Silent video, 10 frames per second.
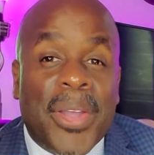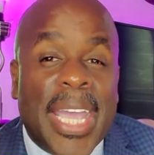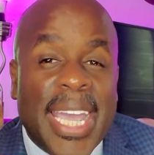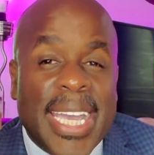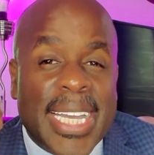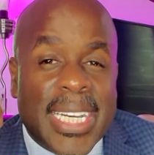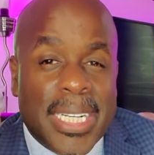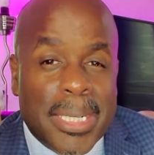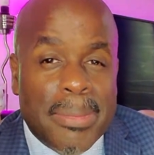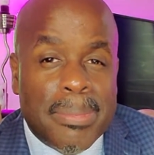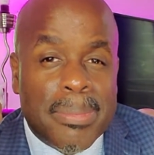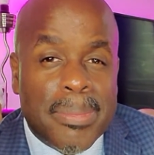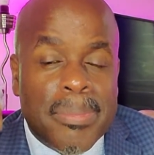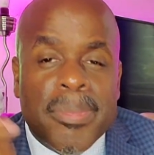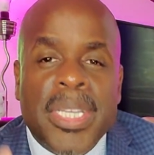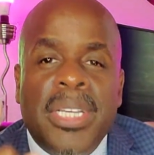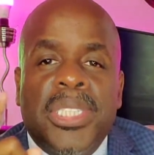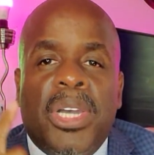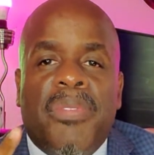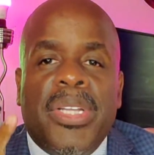income.
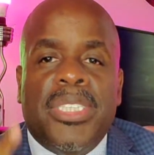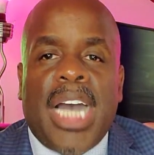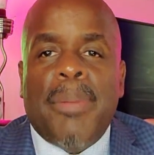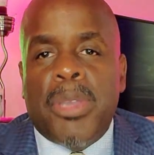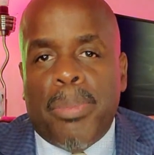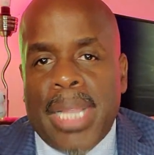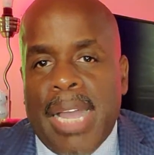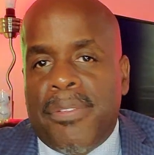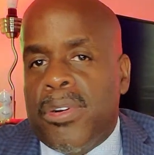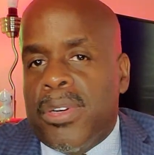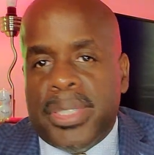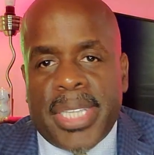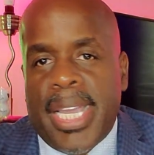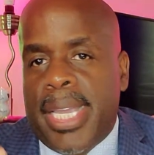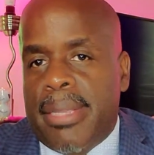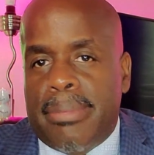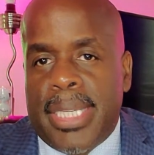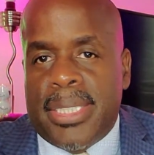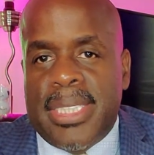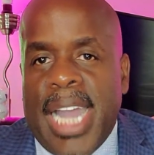So if the job you apply for, say,
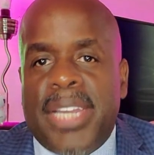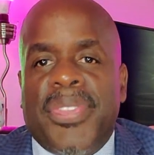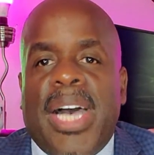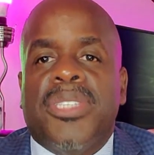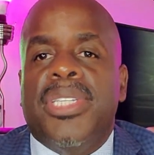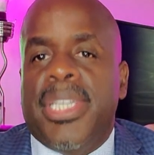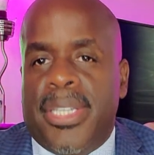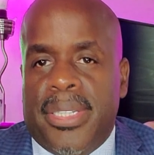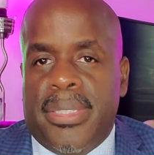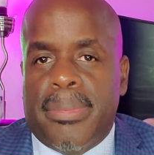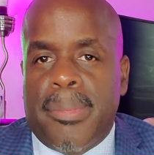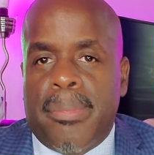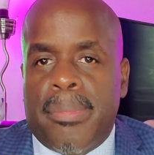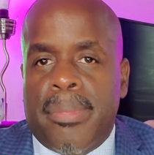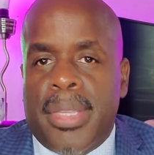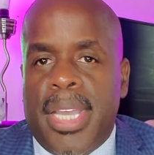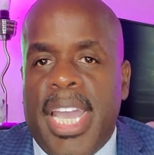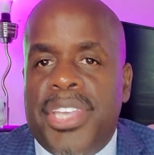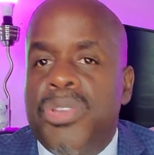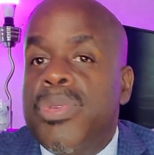is $90,000 a year,
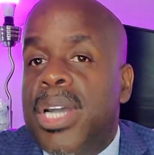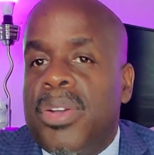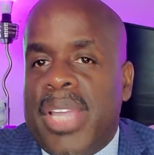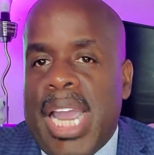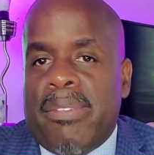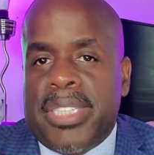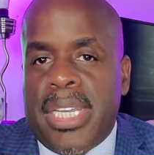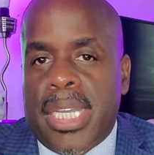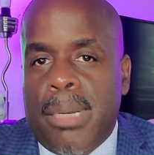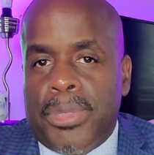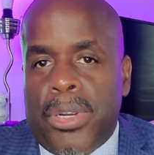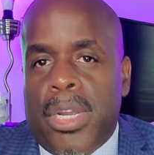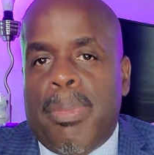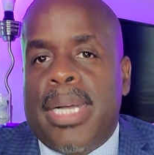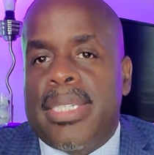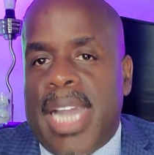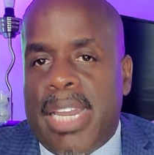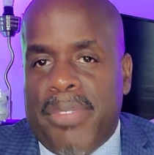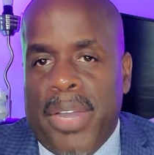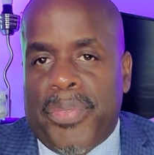and you know the average incomes are about
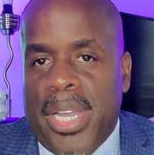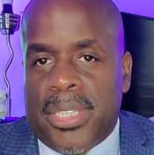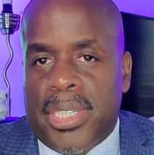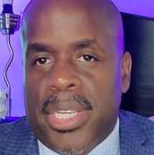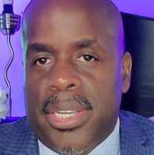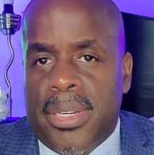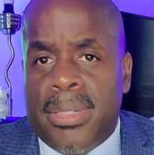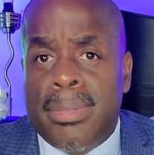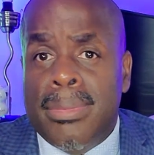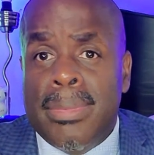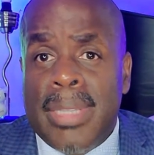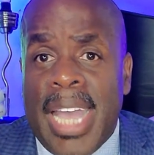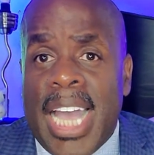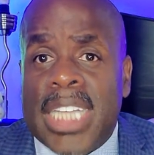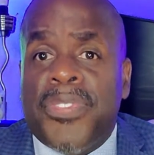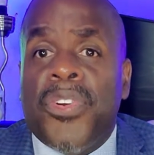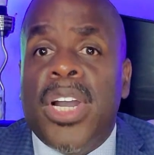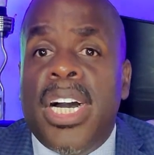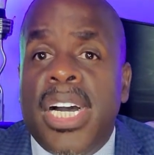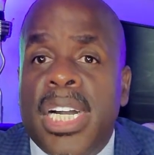$95,000 a year, ask for
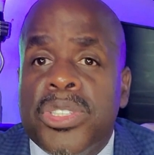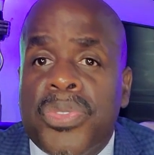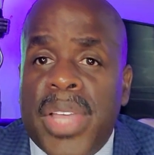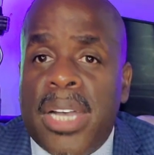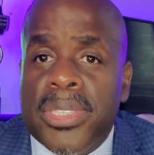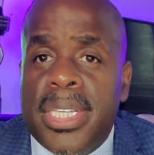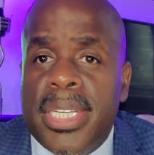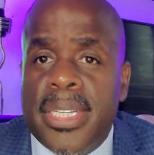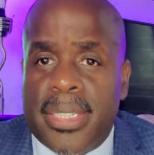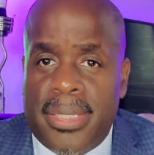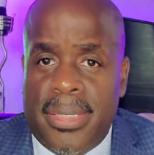$100,000 a year.